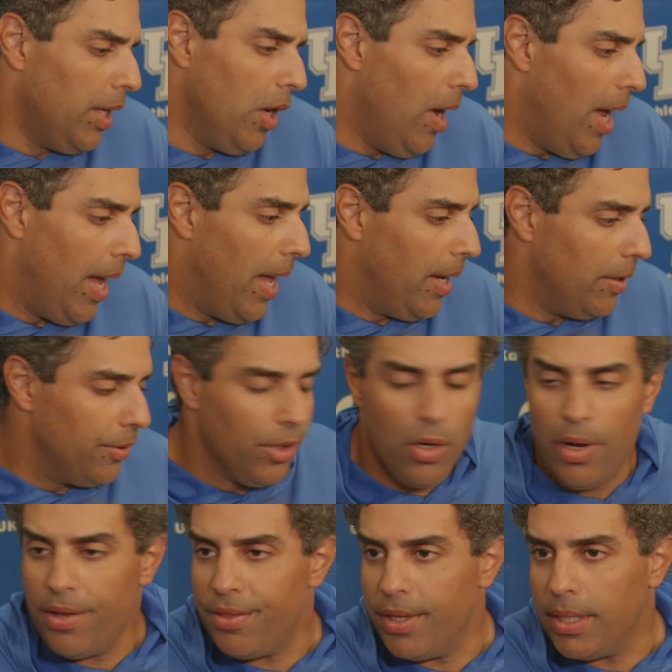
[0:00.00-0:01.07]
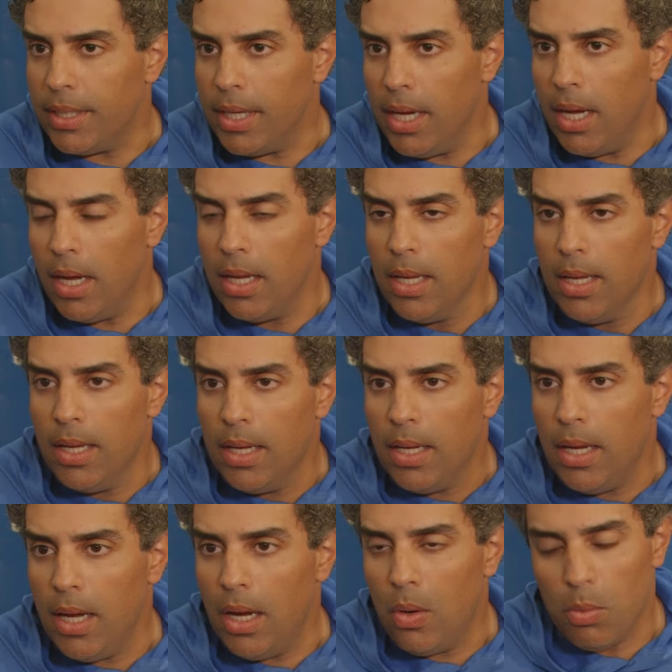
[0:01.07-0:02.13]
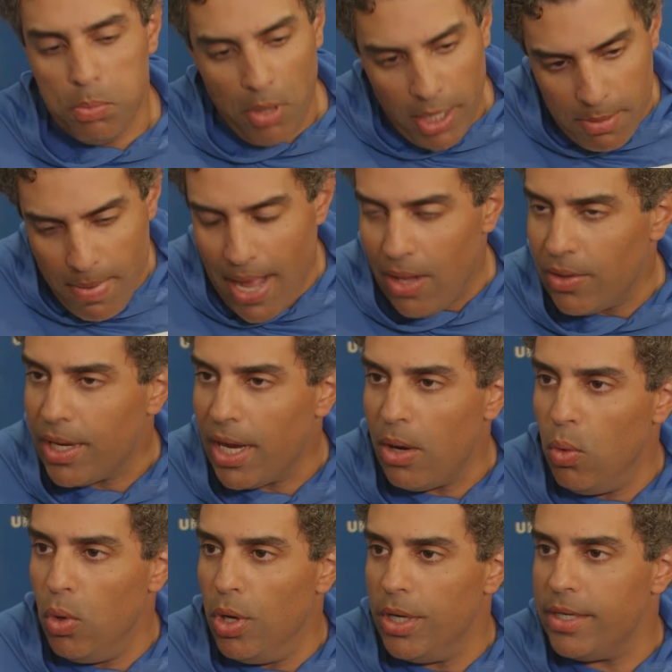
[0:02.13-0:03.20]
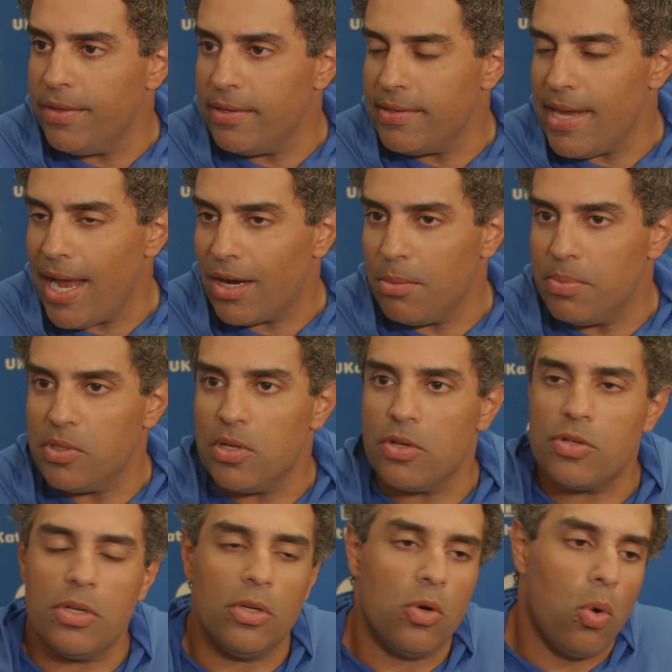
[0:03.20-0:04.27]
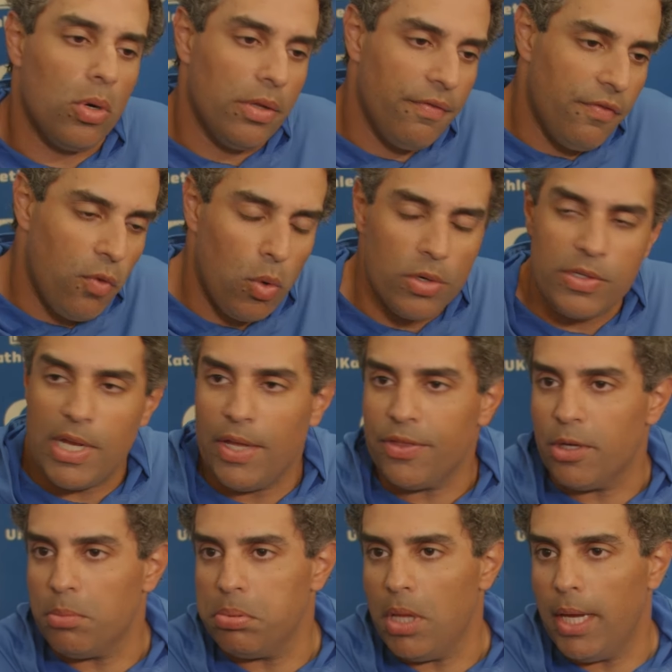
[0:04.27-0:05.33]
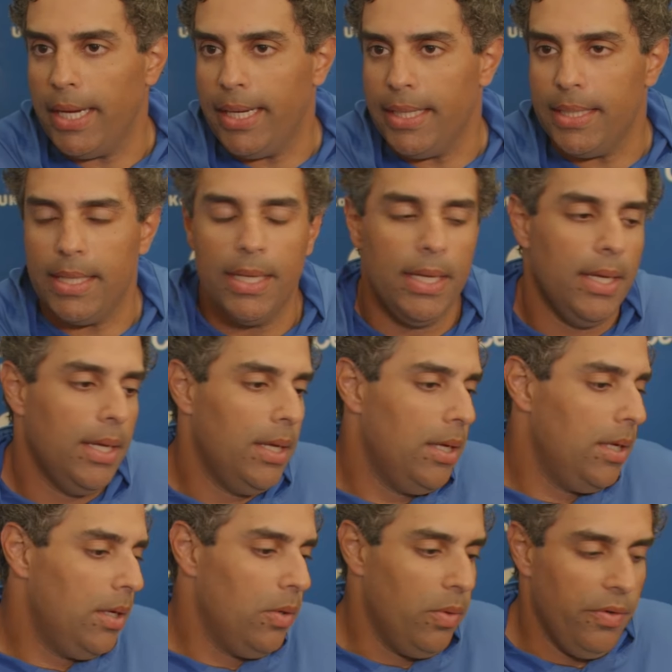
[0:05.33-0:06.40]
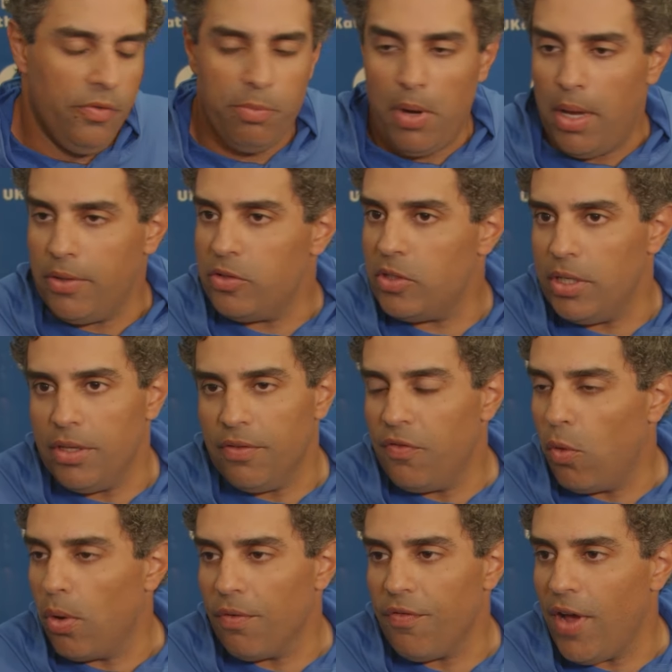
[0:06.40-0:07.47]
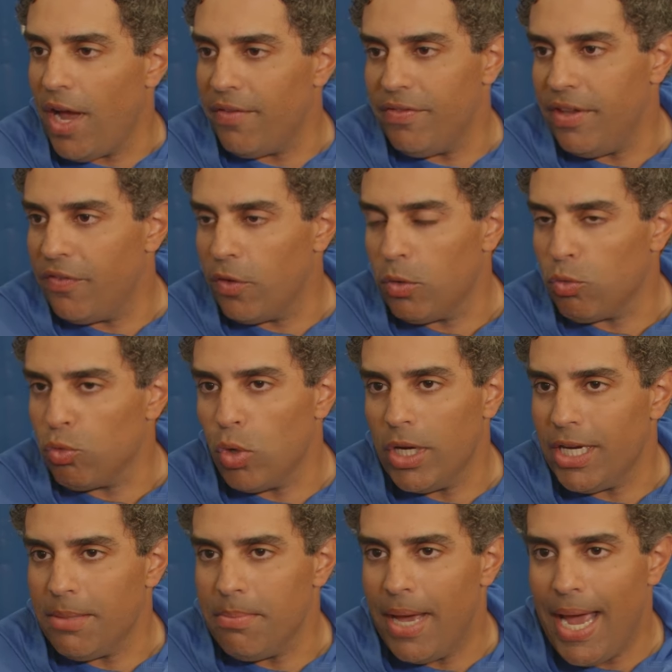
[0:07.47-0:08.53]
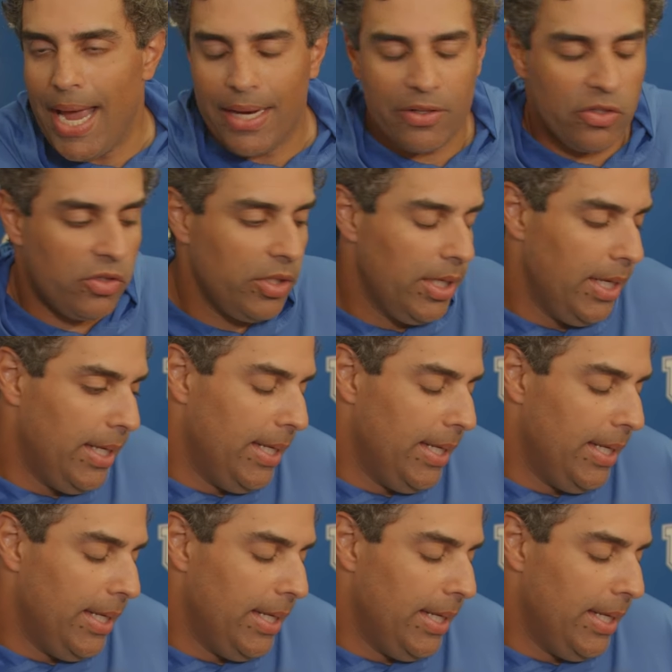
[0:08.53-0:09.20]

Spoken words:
You know, I don't know. I think we're playing Malachi Wood at the tackle position. Cortland Ford's out there playing. We've probably seen the four or five different running backs.